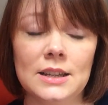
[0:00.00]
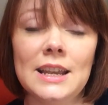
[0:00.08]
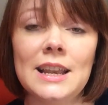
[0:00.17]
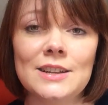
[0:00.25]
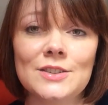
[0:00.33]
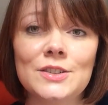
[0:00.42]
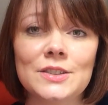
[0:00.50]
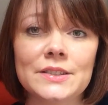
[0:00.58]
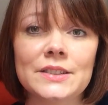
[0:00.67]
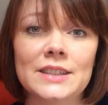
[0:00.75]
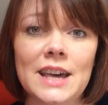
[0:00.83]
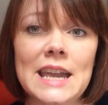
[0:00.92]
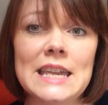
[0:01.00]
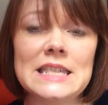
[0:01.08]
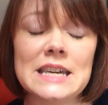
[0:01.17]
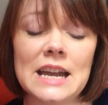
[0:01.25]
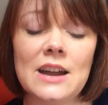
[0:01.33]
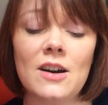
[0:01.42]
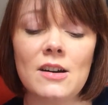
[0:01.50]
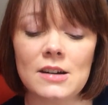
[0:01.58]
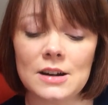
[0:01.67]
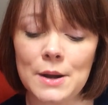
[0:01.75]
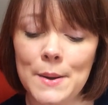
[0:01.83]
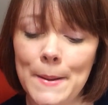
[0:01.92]
Electrons, they
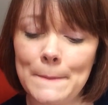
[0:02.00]
are...